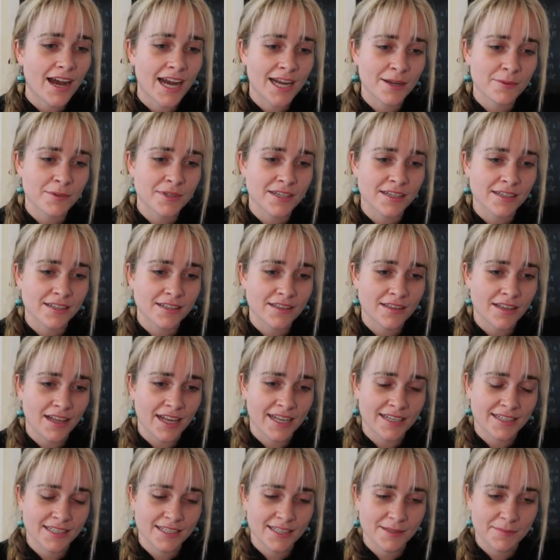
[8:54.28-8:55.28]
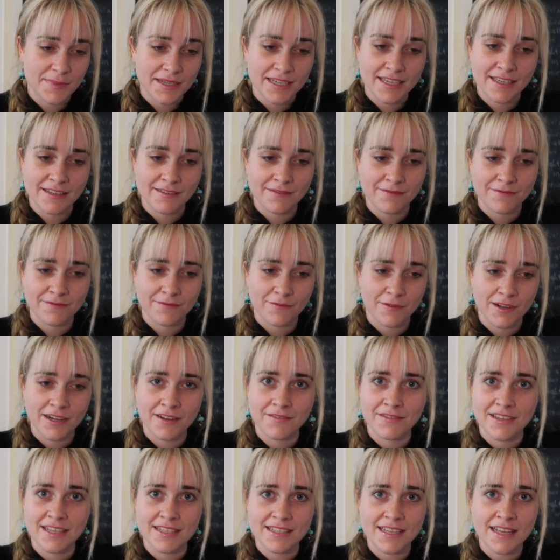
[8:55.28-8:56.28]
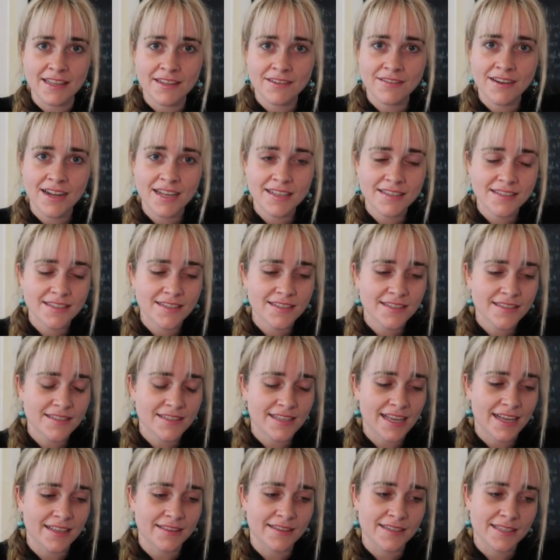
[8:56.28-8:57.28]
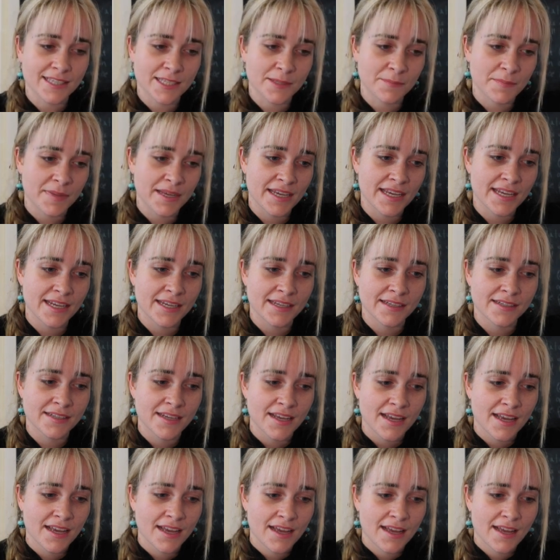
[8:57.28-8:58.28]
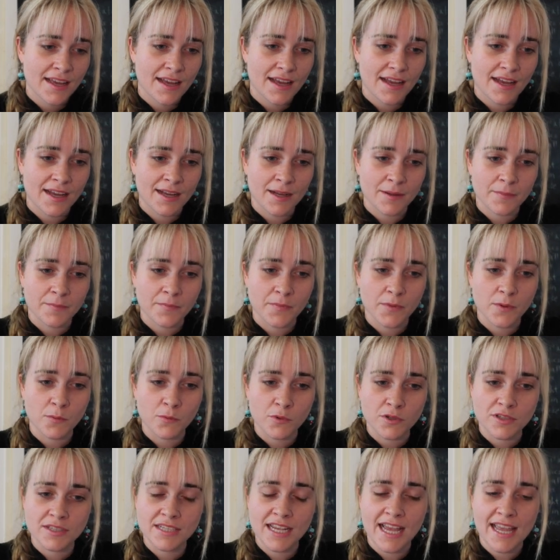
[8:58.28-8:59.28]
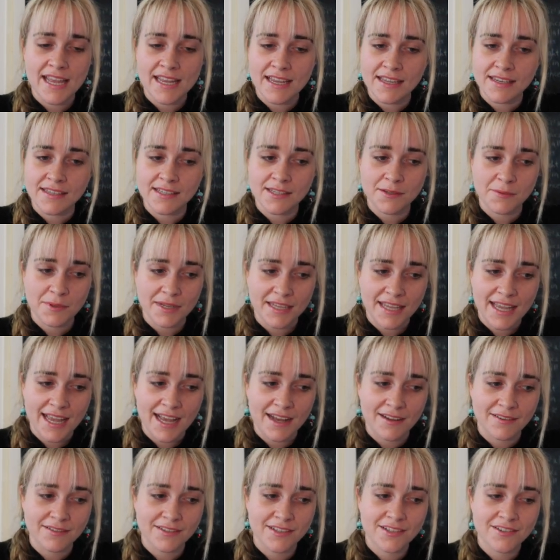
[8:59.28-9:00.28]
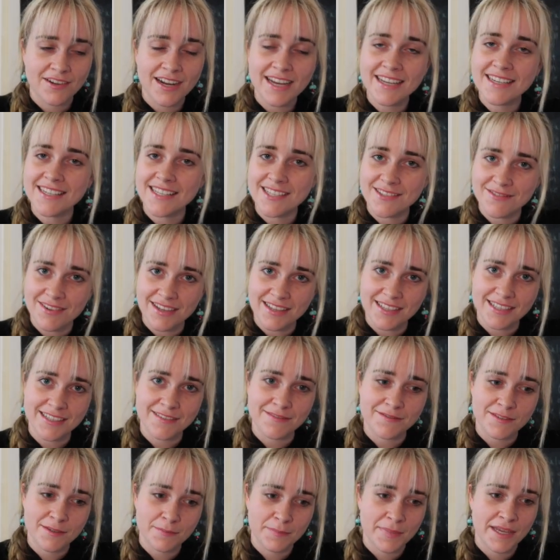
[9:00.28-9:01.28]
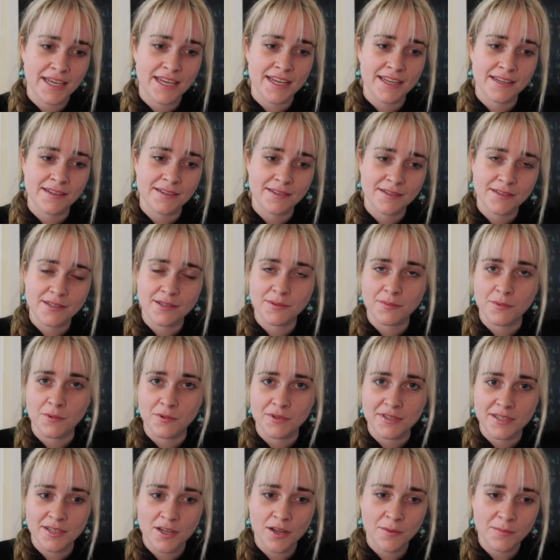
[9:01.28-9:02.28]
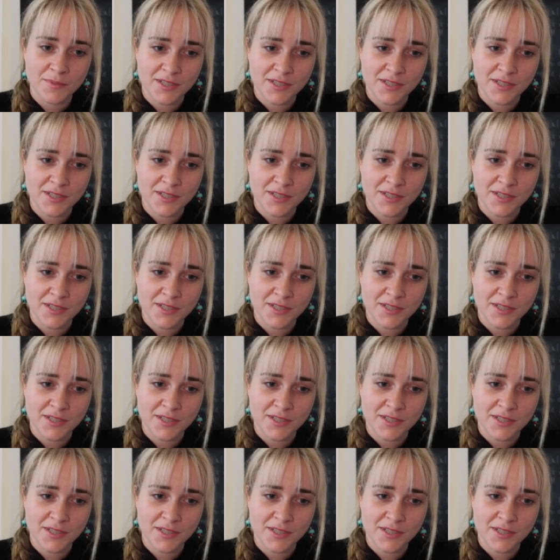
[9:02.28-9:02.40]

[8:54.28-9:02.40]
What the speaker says: I would incline to give one of these other answers, that the speed would take into account Crater's relative speed towards the